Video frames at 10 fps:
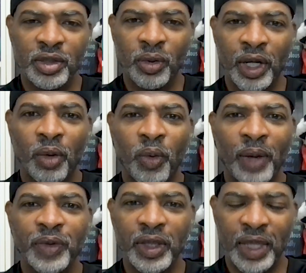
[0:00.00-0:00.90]
or
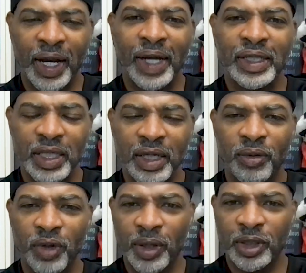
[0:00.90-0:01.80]
interrupted that idea or
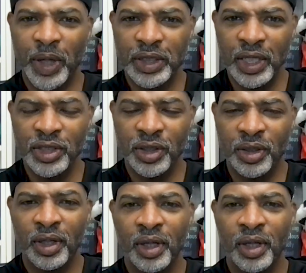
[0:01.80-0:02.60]
their expectation.